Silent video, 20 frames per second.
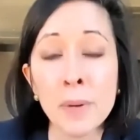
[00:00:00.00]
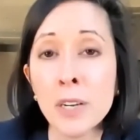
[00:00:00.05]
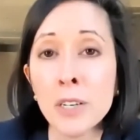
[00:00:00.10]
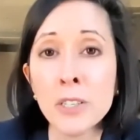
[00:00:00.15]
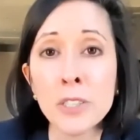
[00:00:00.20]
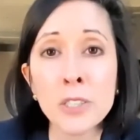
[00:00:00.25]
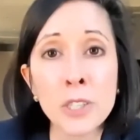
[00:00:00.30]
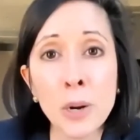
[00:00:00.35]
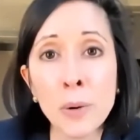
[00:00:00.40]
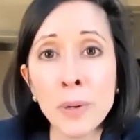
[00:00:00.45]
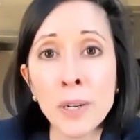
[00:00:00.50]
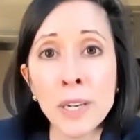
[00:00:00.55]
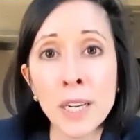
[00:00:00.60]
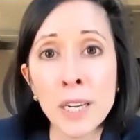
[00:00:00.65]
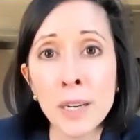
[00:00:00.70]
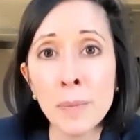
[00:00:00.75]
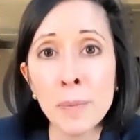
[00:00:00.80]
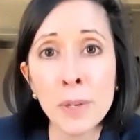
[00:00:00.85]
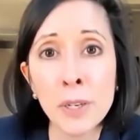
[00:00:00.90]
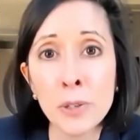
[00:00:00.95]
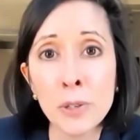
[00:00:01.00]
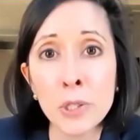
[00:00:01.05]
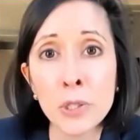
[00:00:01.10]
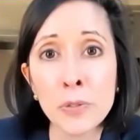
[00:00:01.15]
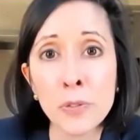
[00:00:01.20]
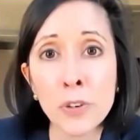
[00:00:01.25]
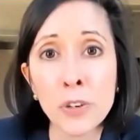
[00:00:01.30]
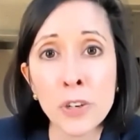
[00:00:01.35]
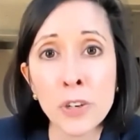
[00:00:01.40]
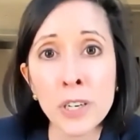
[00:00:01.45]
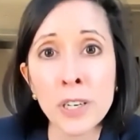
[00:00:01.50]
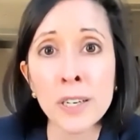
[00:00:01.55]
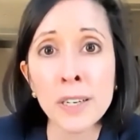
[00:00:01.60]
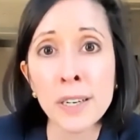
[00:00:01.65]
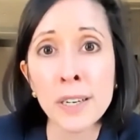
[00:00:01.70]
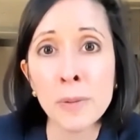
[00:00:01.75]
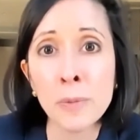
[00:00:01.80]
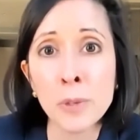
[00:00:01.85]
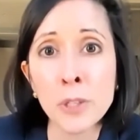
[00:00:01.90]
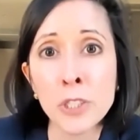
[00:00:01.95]
Zoning can be used for good,
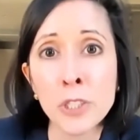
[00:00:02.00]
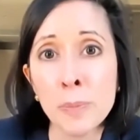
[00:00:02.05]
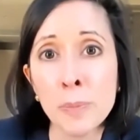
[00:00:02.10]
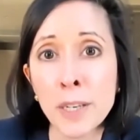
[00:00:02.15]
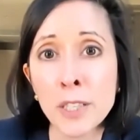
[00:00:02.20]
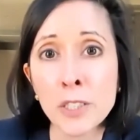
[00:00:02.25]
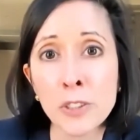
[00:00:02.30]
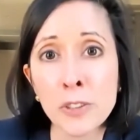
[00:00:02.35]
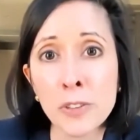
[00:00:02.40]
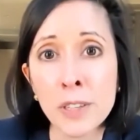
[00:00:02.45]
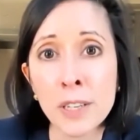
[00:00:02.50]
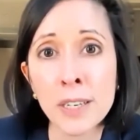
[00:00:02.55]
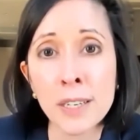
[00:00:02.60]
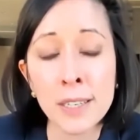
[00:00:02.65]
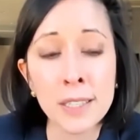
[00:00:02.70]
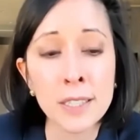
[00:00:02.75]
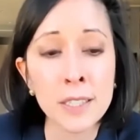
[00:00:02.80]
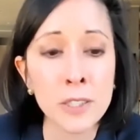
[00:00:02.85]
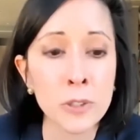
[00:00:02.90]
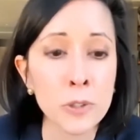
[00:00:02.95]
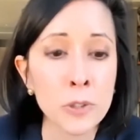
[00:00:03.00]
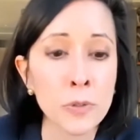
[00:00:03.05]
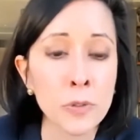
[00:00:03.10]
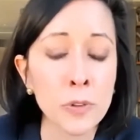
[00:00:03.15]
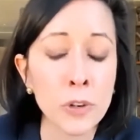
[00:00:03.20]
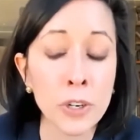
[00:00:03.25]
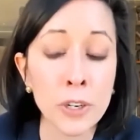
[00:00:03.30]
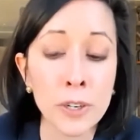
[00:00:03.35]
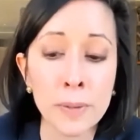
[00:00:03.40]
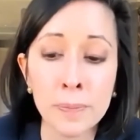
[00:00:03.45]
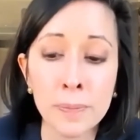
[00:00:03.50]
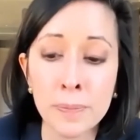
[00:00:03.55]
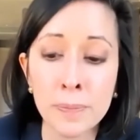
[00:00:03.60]
and we should make sure that it is used for good.